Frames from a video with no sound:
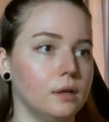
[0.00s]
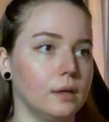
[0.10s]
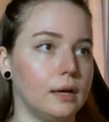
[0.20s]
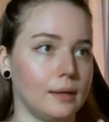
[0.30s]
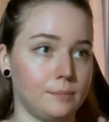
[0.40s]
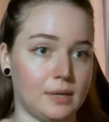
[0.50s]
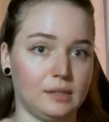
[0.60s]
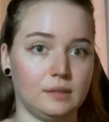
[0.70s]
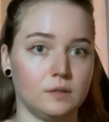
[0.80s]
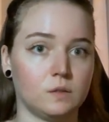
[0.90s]
I made
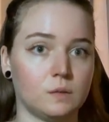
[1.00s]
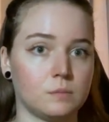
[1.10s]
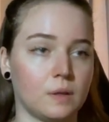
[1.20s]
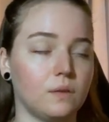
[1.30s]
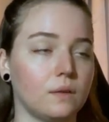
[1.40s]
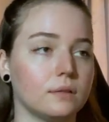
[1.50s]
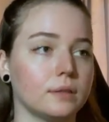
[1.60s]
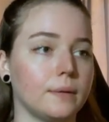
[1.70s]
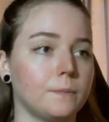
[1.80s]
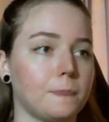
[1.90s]
this
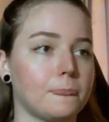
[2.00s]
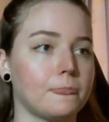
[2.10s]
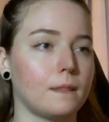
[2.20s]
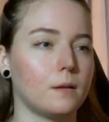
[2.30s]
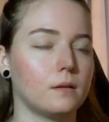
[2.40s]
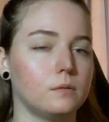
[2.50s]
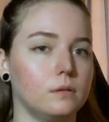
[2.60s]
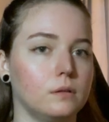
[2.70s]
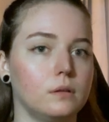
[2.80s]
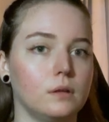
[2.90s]
basically
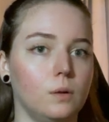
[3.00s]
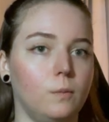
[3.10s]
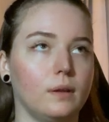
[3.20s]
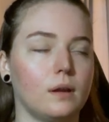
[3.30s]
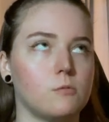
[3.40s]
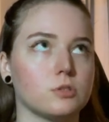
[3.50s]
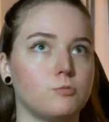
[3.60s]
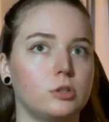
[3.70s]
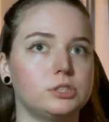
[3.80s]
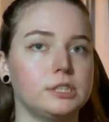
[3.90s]
when I was
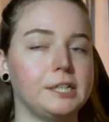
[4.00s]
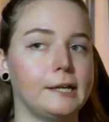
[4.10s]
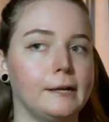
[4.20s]
watching